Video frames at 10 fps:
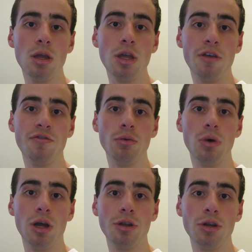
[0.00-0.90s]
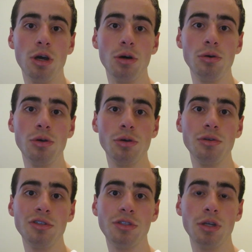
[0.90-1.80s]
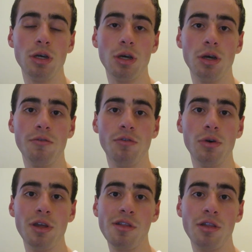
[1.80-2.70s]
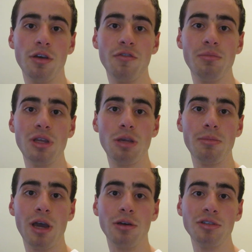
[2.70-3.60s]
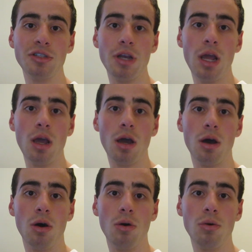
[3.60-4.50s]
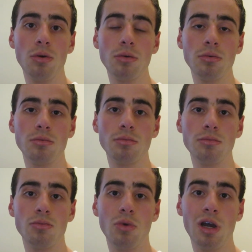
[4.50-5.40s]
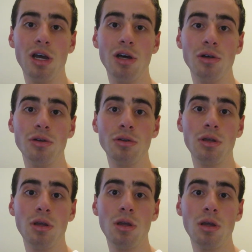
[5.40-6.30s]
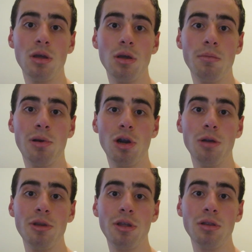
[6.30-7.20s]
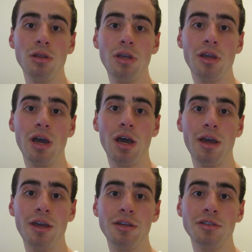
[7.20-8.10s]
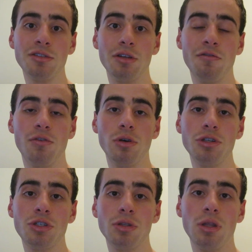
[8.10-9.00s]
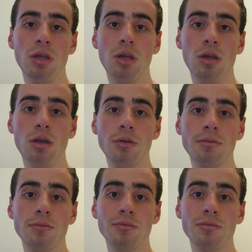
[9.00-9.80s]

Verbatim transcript: if you want to know who's the voice of Minnie Mouse now, well, permanently, guys, unfortunately,